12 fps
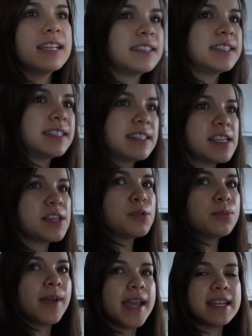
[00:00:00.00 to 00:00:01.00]
is
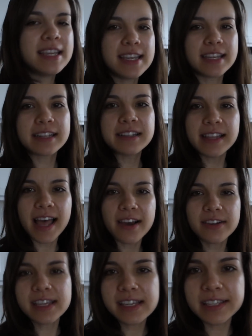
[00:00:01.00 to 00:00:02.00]
still rainy and
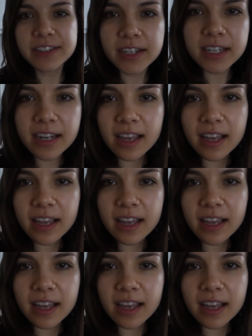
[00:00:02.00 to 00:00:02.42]
cloudy here in